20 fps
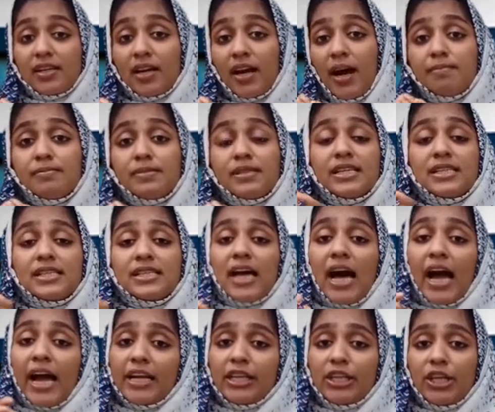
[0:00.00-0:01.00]
comes
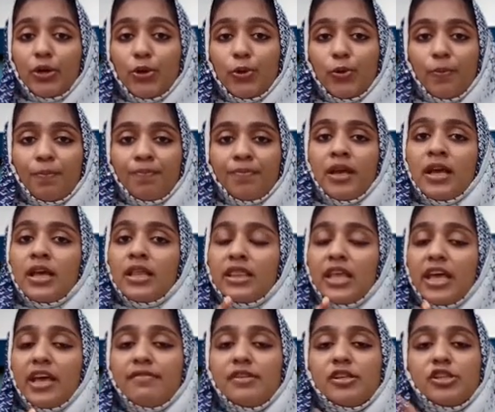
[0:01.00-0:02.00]
inside the room,
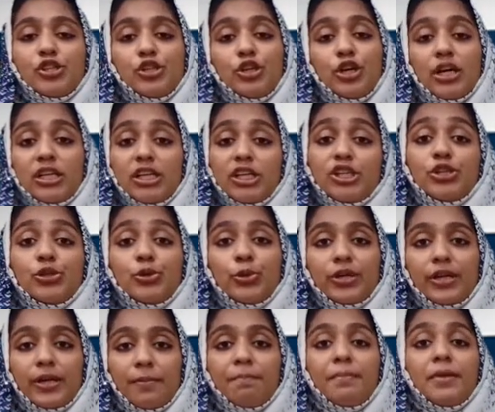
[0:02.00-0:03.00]
they will surely
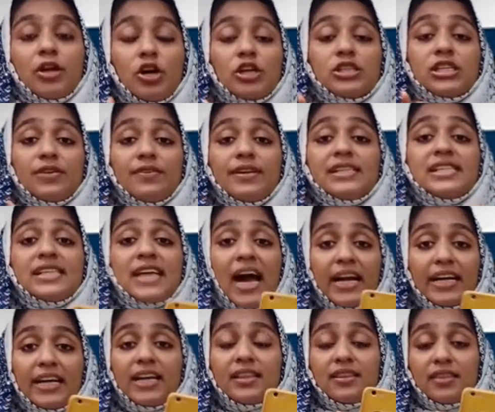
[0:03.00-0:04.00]
shoot him, because he was
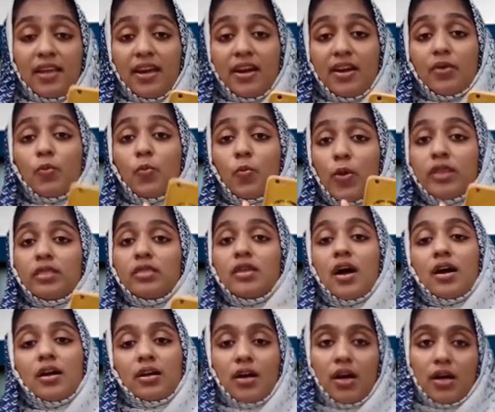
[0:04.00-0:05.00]
standing there with
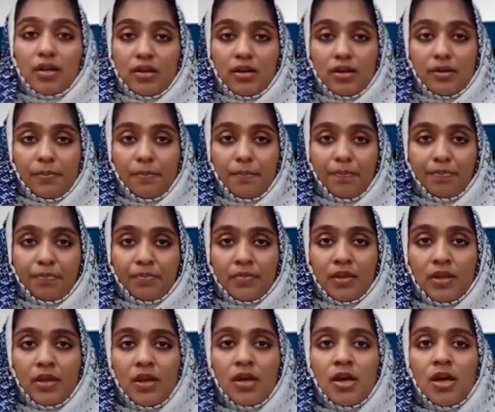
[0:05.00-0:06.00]
a gun.
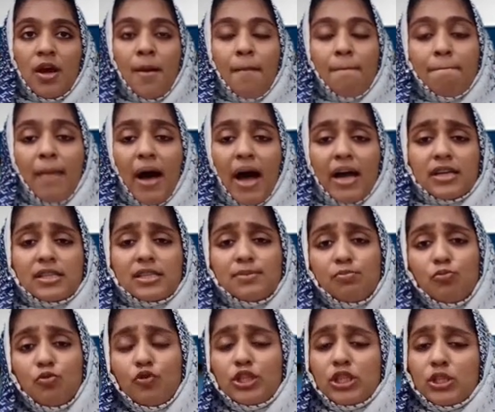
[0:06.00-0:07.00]
Max
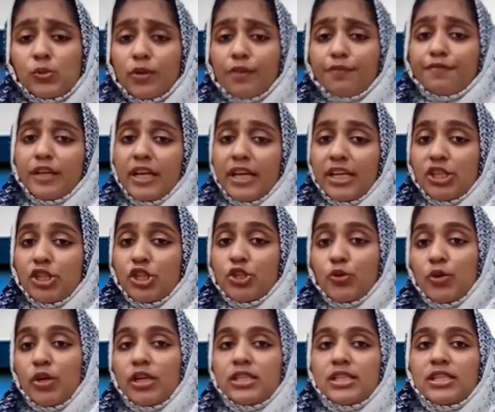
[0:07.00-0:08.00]
moved swiftly
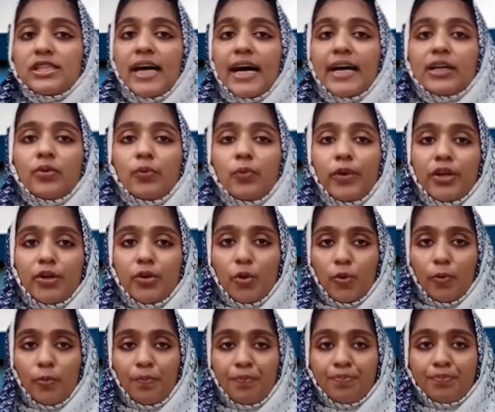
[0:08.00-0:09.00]
towards that window.
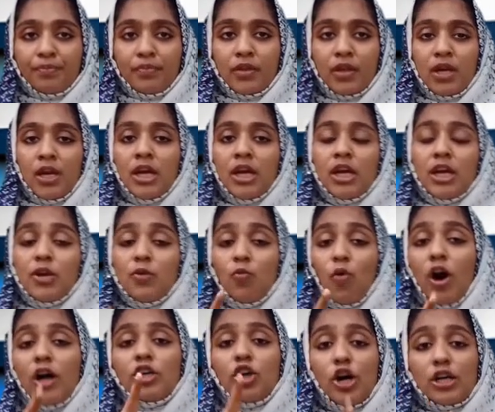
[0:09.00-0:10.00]
He
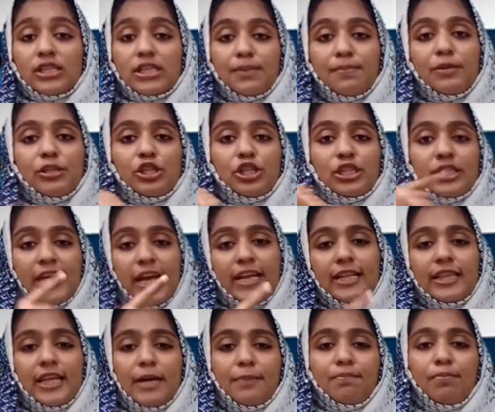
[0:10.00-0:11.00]
warned Ausable to
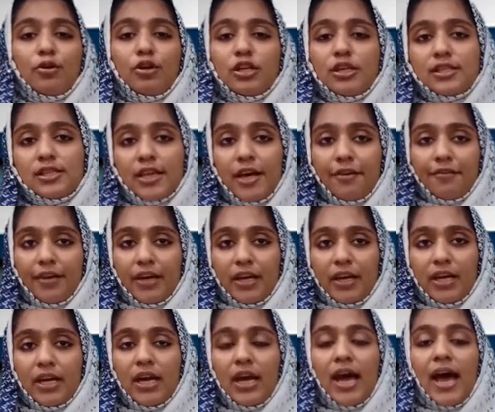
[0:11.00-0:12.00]
send that police away,
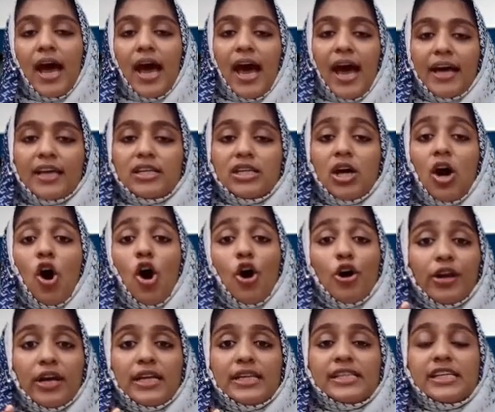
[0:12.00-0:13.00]

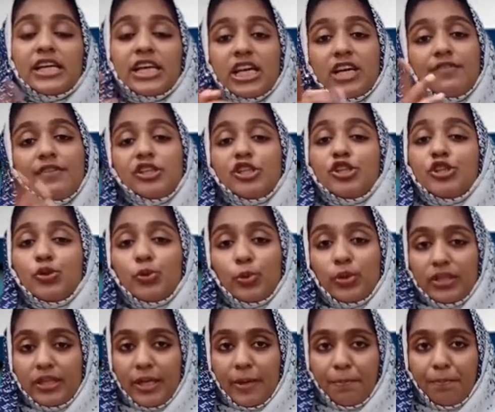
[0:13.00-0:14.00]
or else he will
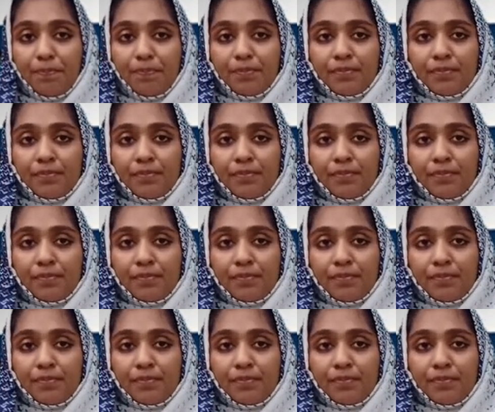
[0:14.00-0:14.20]
shoot them.